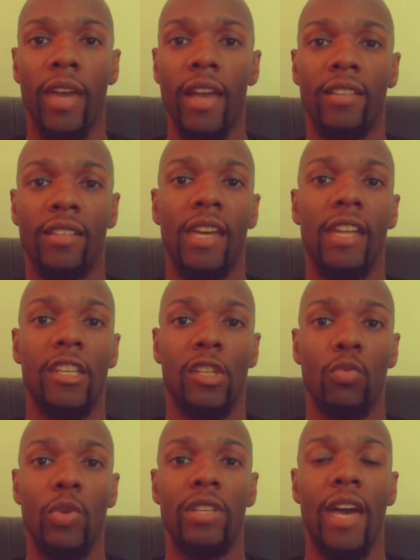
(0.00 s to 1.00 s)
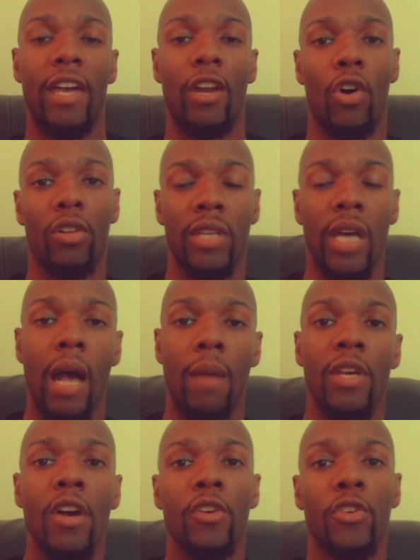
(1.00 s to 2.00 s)
cakes, candies, and sweets at all
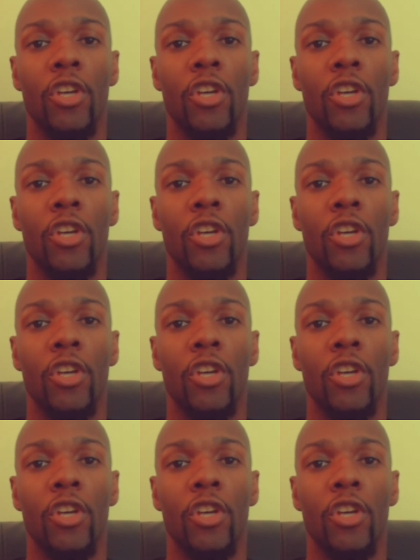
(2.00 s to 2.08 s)
times.